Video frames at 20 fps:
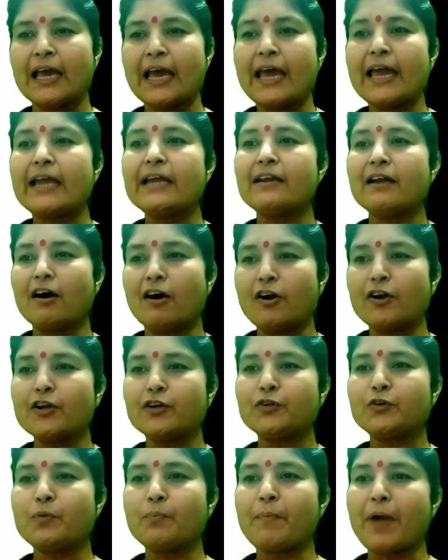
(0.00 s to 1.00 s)
In
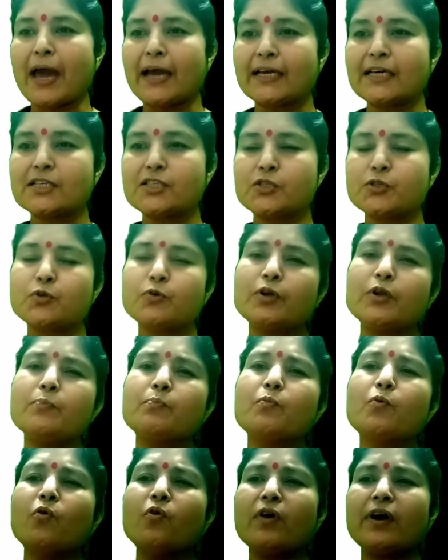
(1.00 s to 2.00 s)
order to make his story
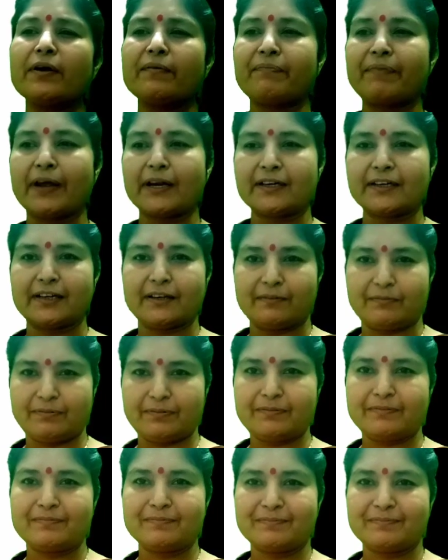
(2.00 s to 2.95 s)
more effective,